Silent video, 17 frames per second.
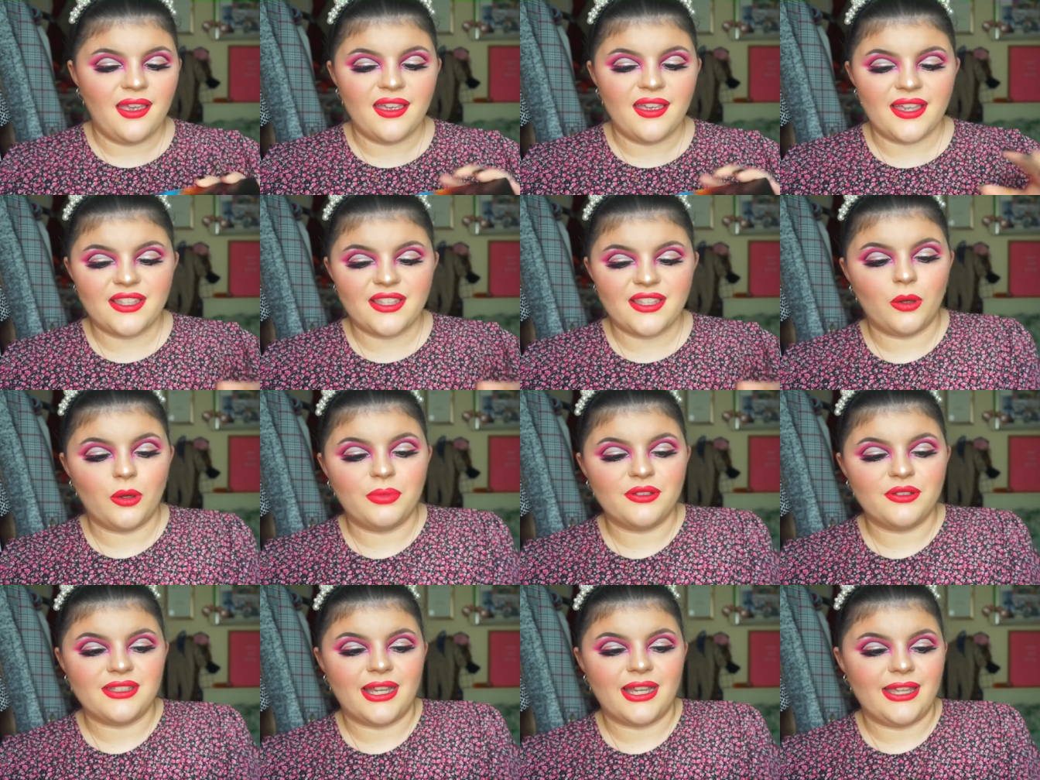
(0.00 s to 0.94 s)
It's not put
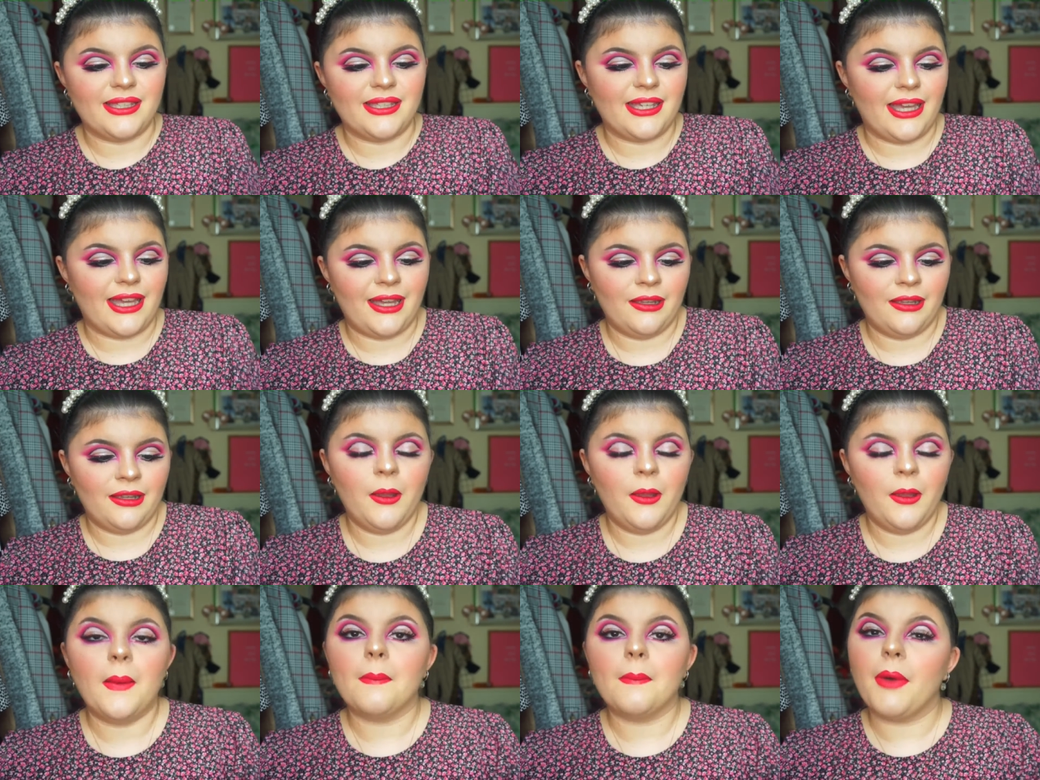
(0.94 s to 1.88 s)
together yet,
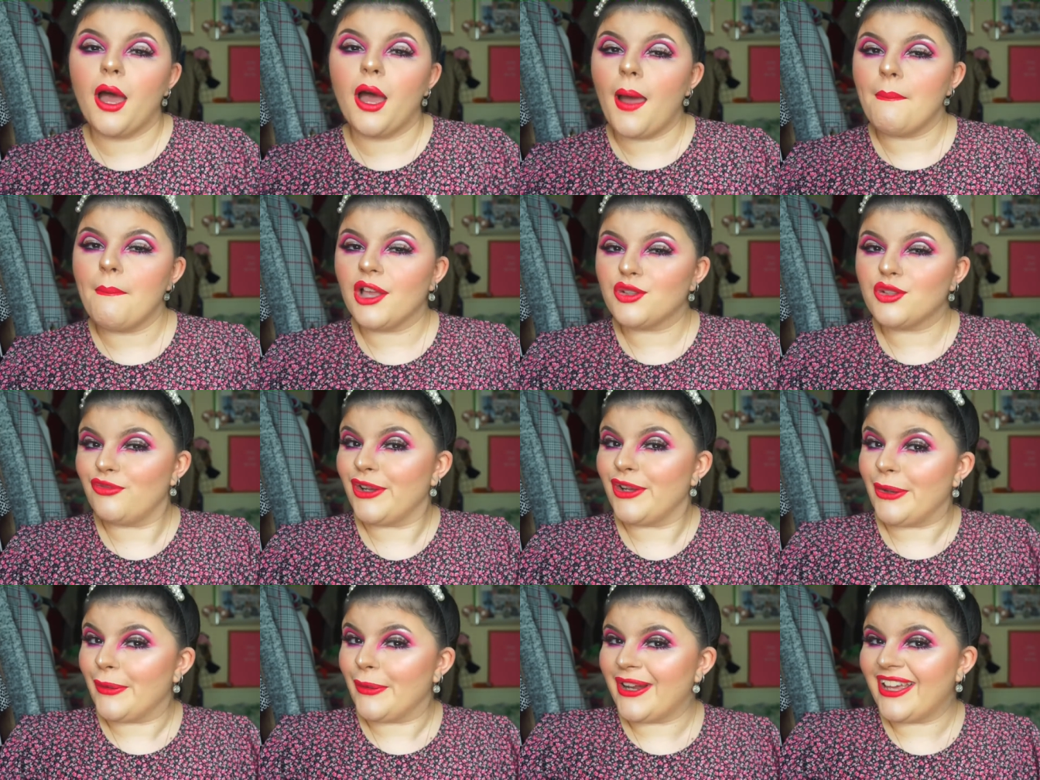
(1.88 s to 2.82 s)
but I might do a
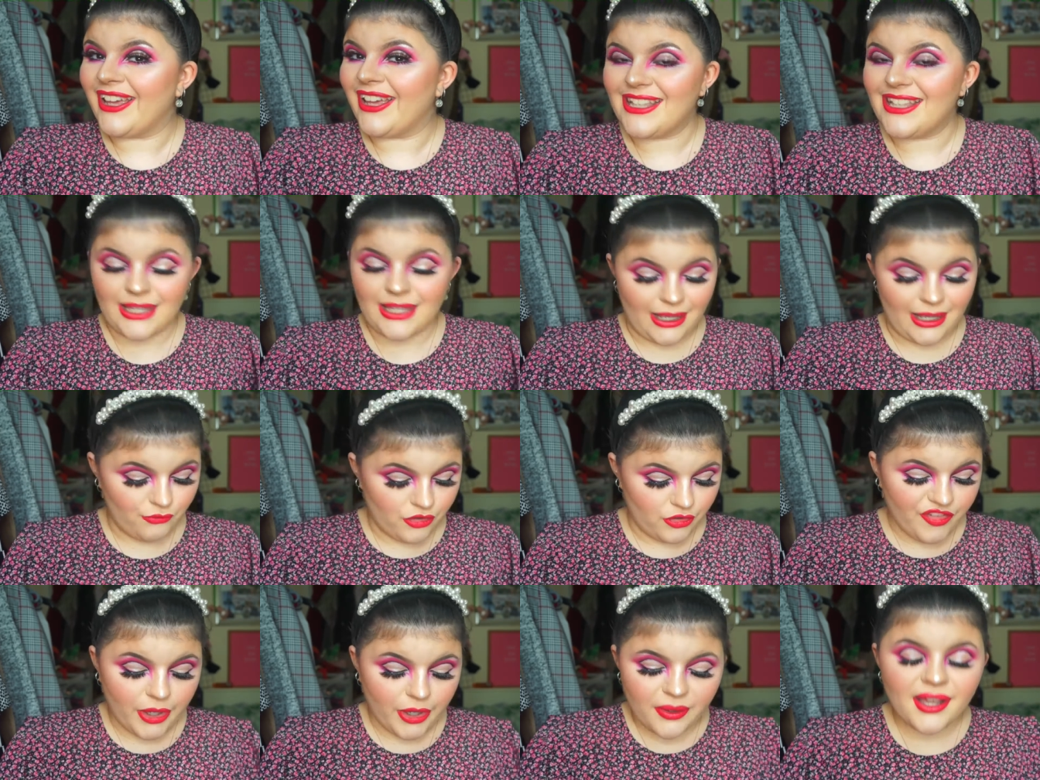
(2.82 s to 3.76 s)
video on it and
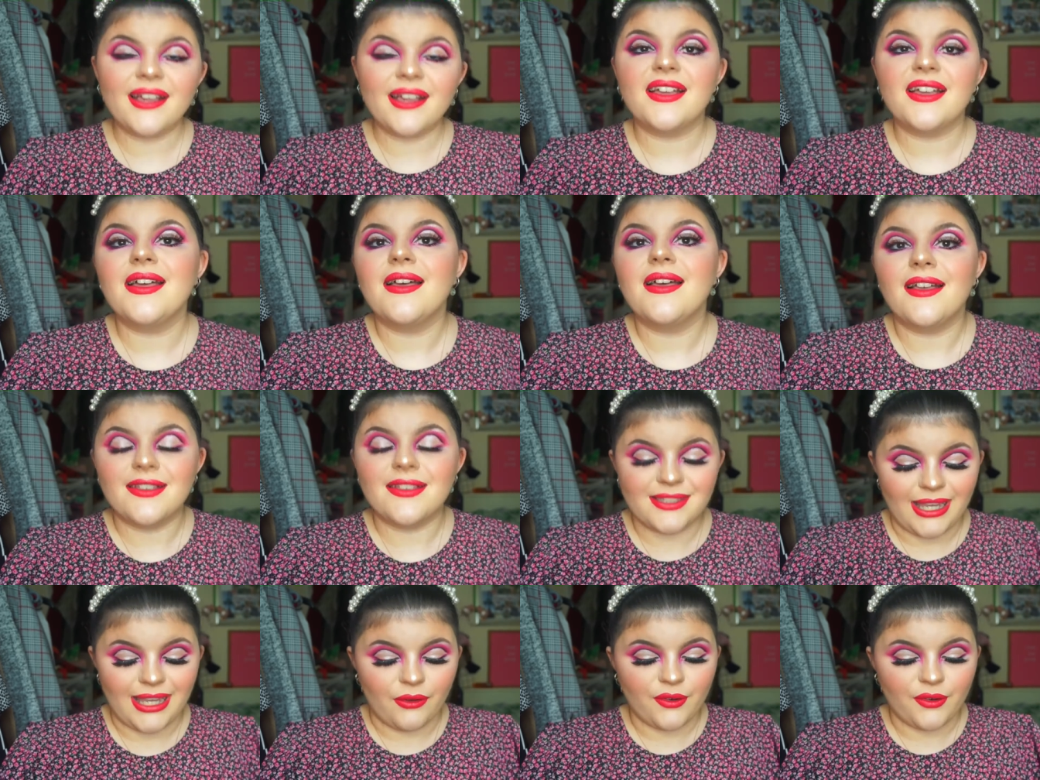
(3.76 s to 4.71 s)
review it,
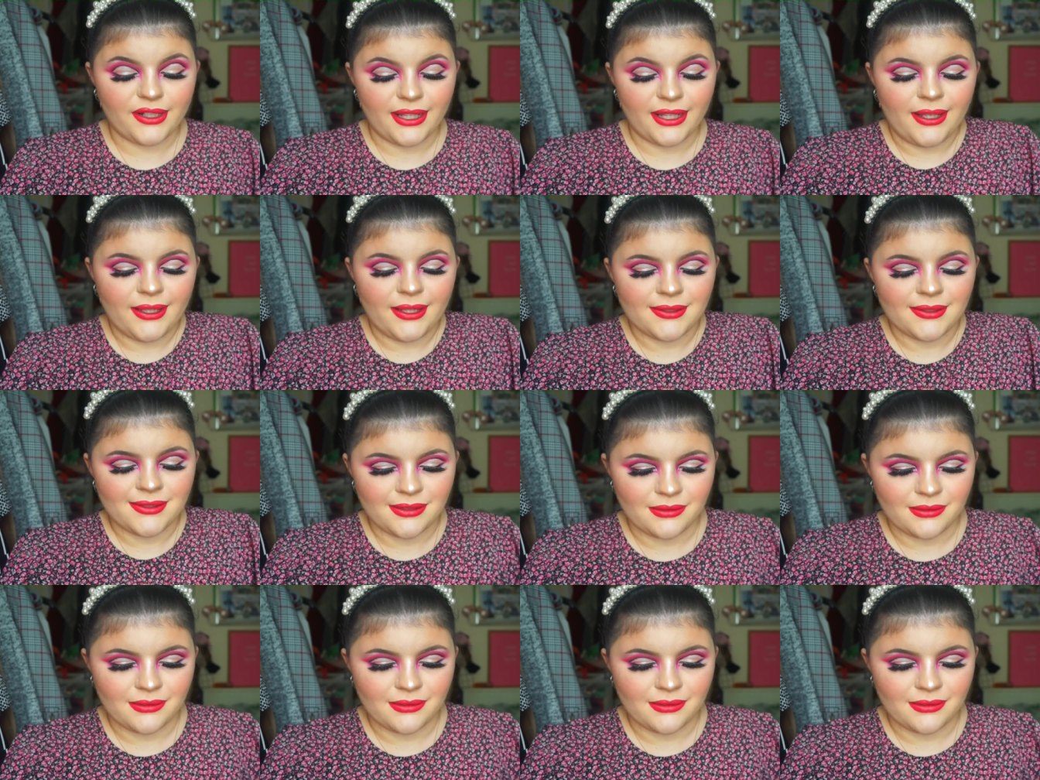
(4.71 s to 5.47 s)
see how good it is.